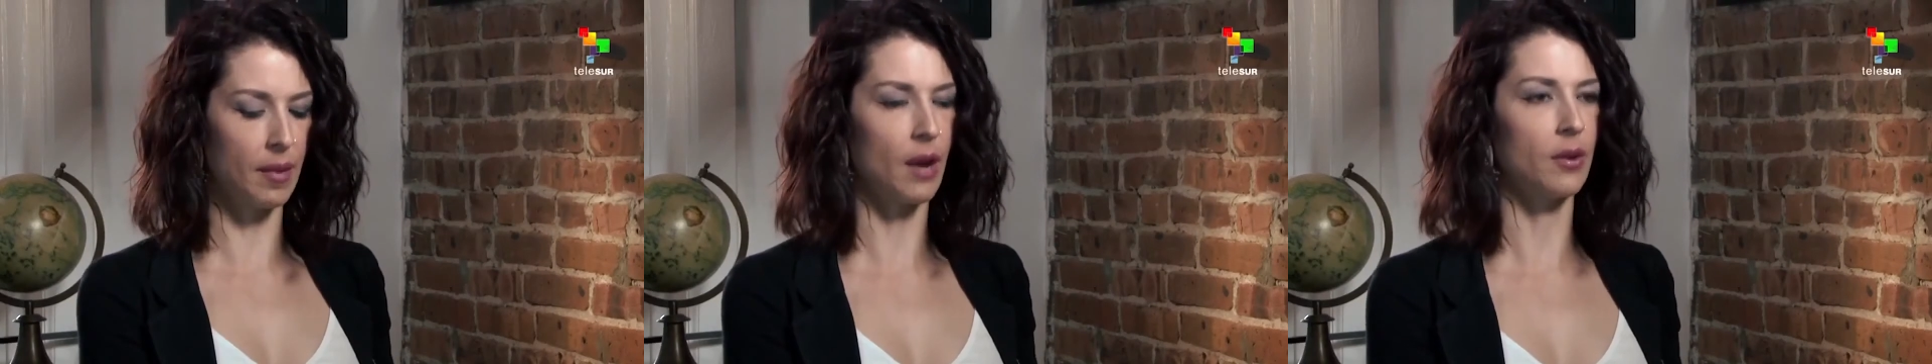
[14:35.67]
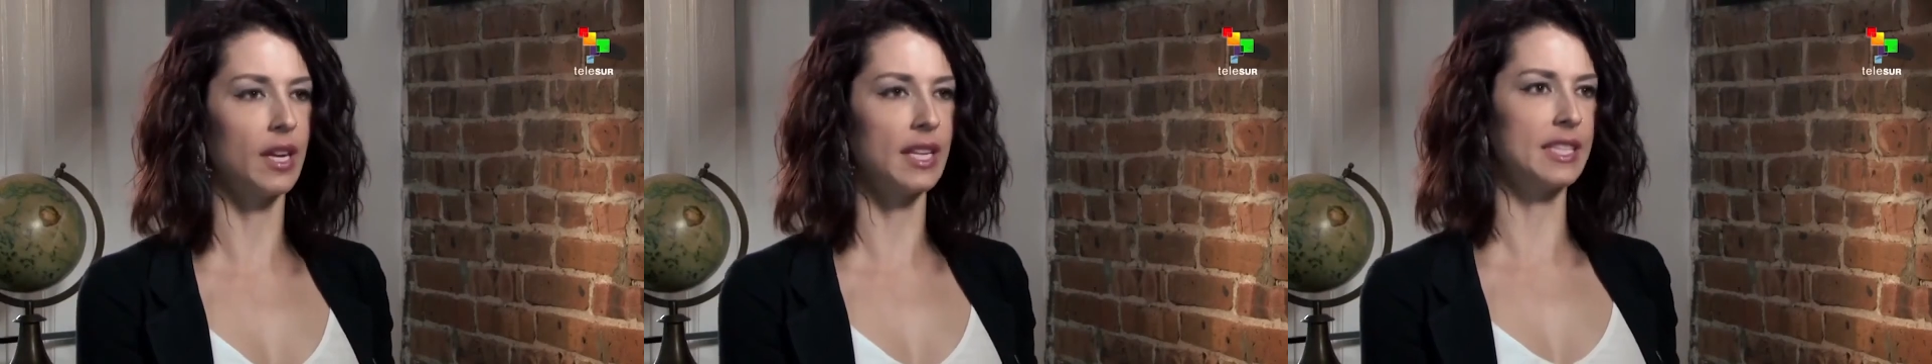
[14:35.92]

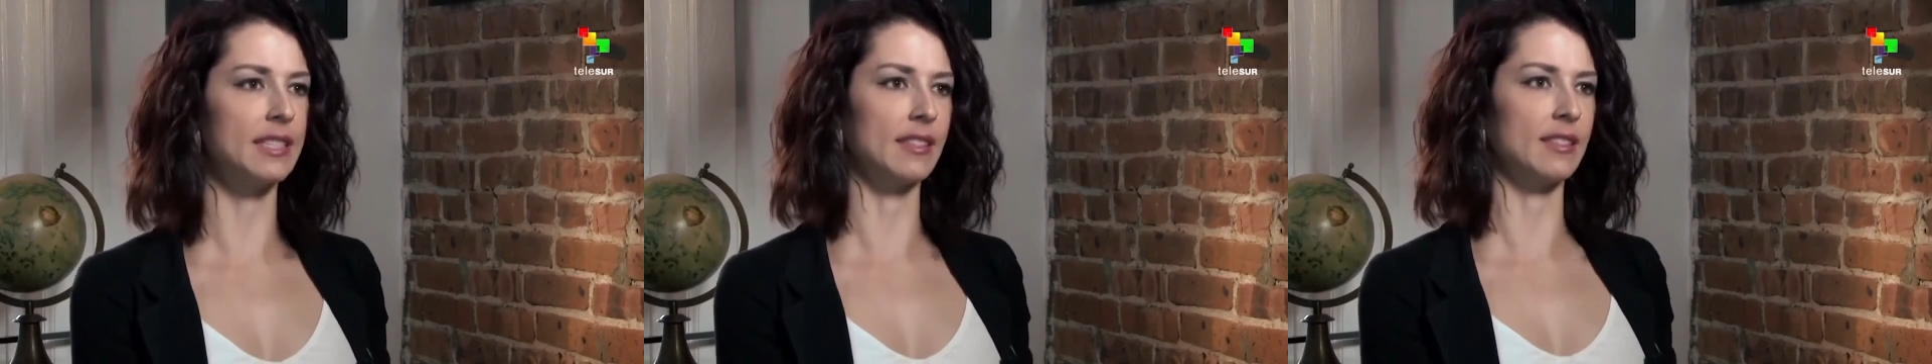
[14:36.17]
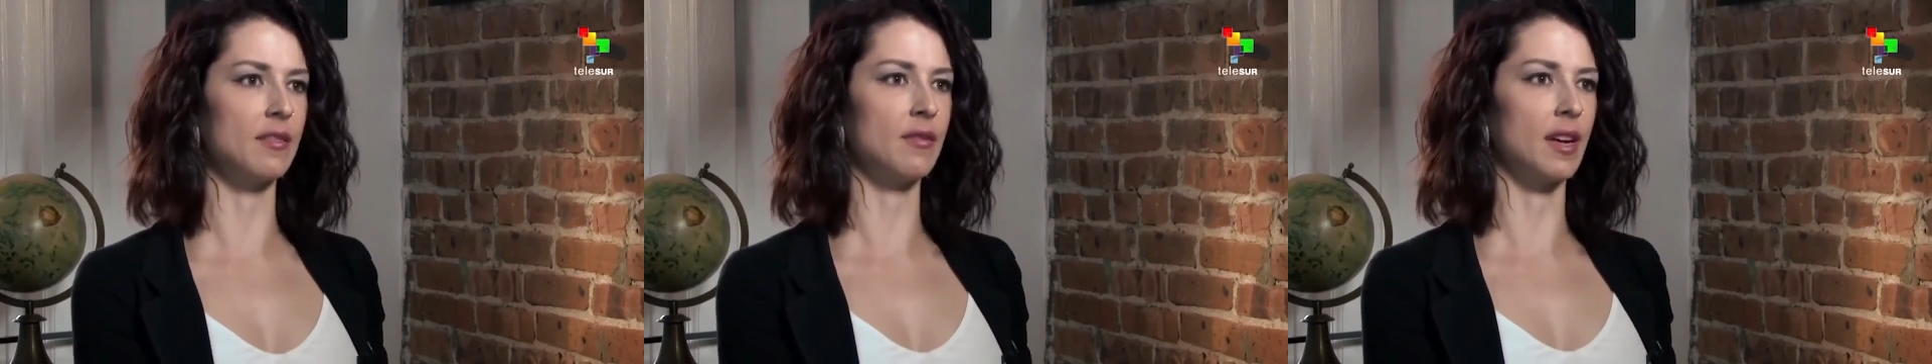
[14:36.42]
how in
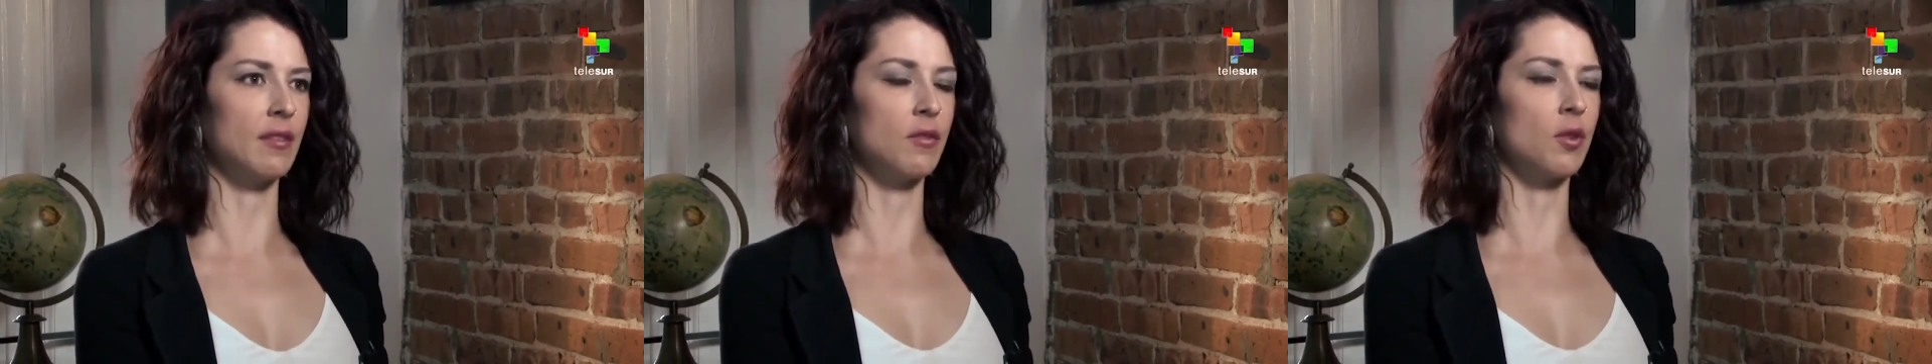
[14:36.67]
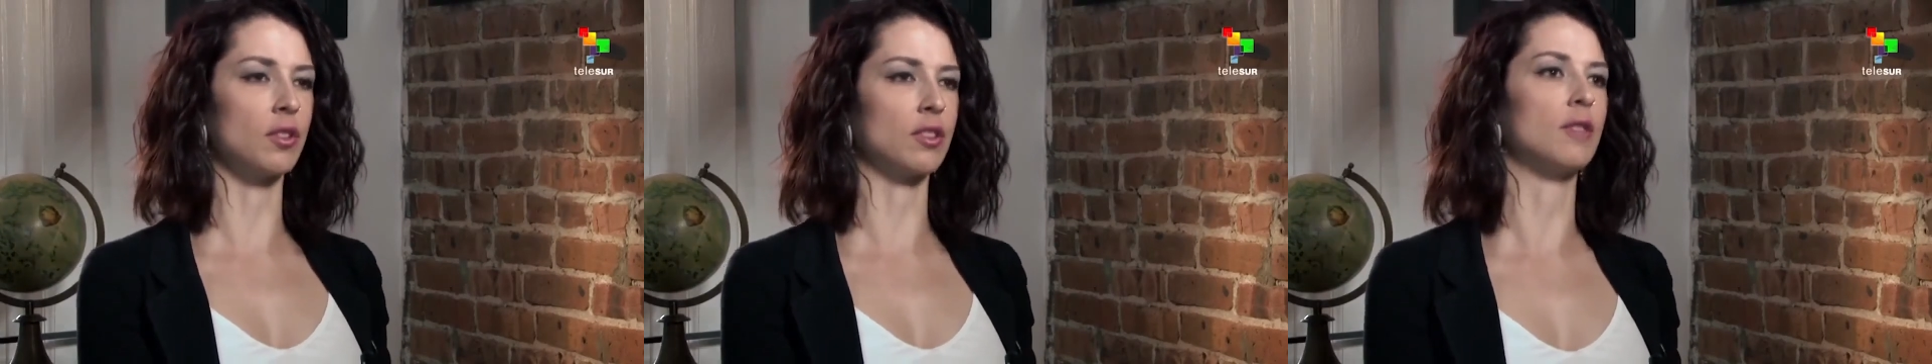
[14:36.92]
1965, of
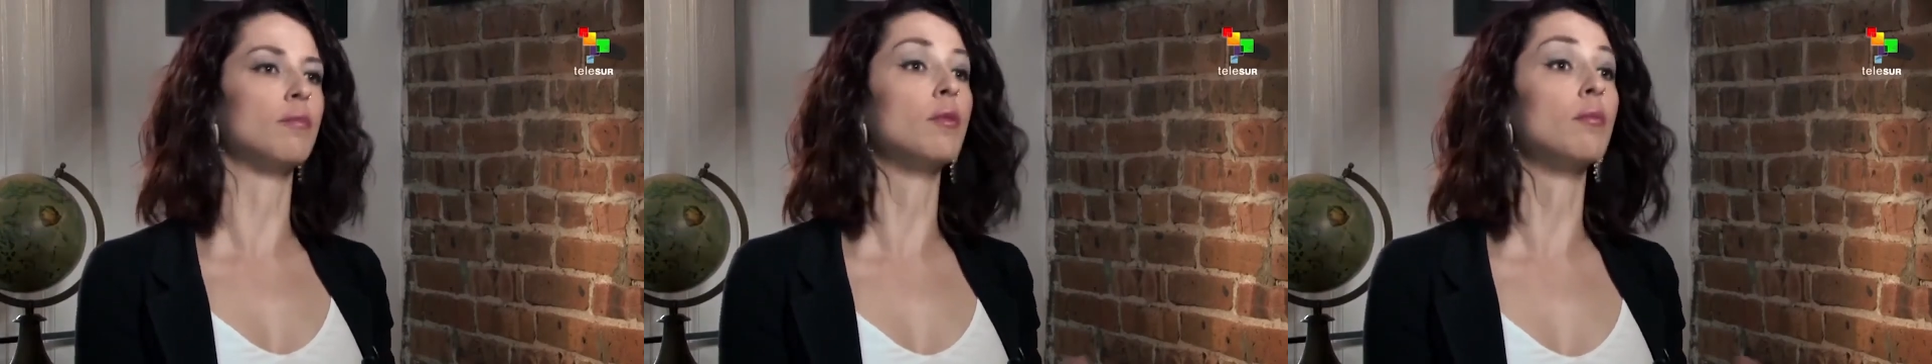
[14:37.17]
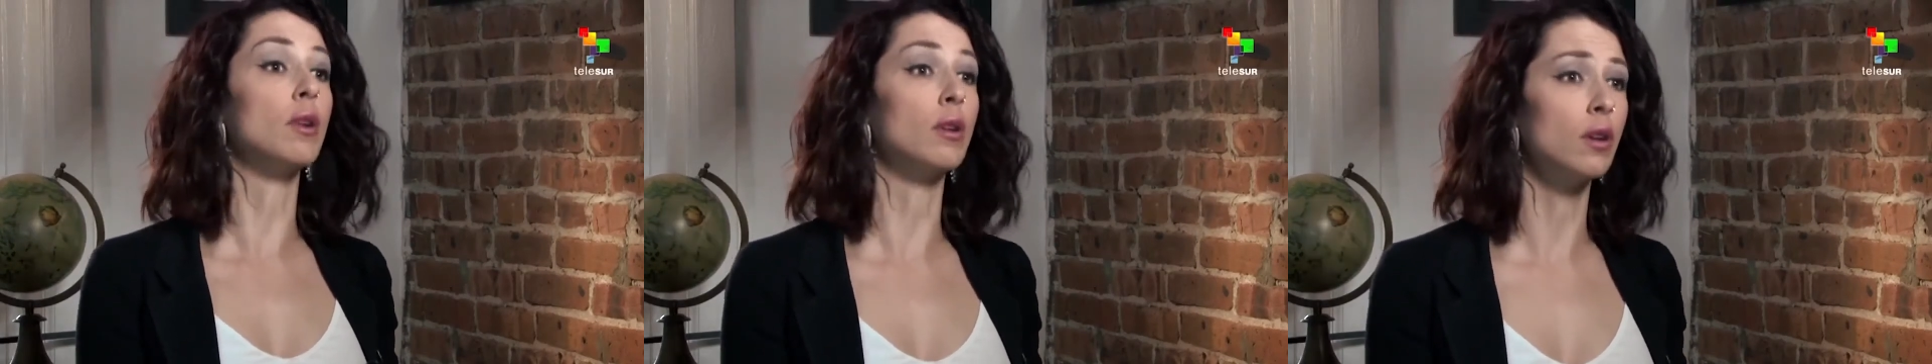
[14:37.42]
course,
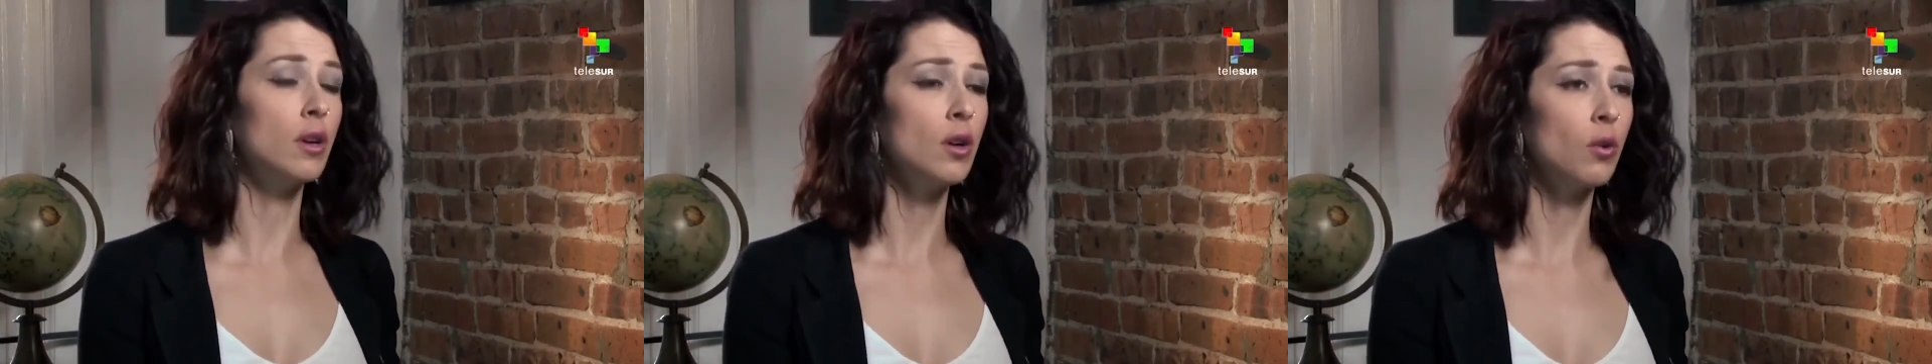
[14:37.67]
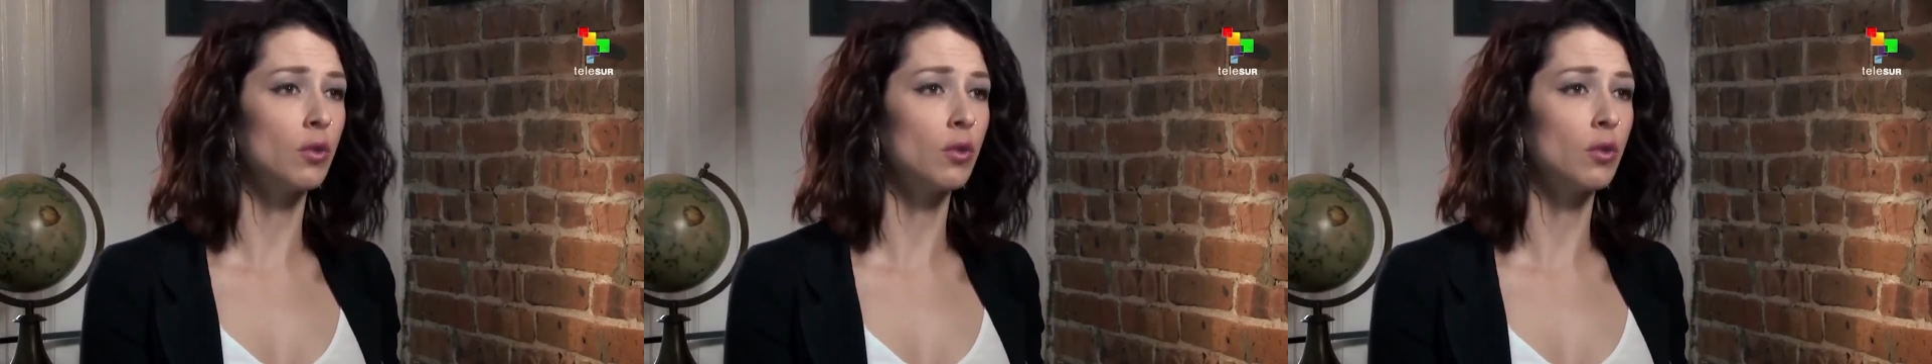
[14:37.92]
Lumumba